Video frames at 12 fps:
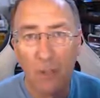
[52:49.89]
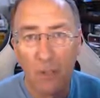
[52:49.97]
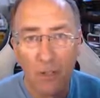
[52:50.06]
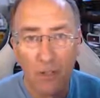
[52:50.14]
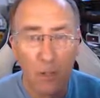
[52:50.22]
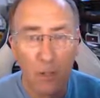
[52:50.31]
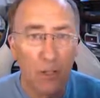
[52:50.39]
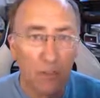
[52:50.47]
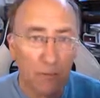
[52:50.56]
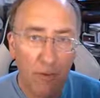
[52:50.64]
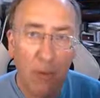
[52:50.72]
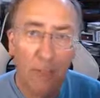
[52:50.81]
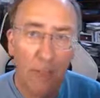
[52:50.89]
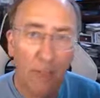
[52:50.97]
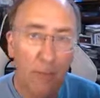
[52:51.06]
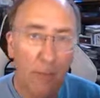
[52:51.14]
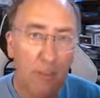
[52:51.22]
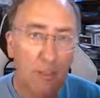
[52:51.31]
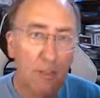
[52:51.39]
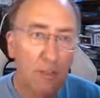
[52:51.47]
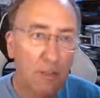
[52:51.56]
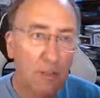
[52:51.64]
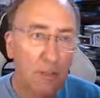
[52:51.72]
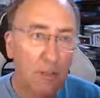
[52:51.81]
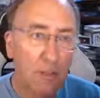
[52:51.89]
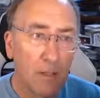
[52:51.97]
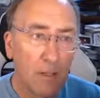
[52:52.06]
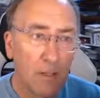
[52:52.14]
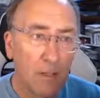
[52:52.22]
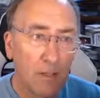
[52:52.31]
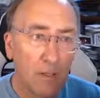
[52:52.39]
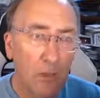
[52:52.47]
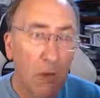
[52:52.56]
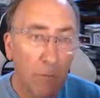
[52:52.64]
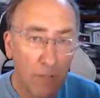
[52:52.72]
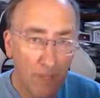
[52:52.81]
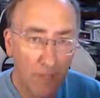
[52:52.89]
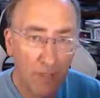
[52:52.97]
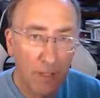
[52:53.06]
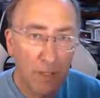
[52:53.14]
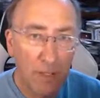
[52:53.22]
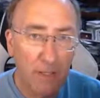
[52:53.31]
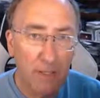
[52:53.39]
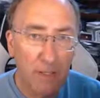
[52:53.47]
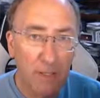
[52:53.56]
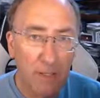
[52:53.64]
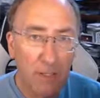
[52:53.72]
If you can find that conference that I did,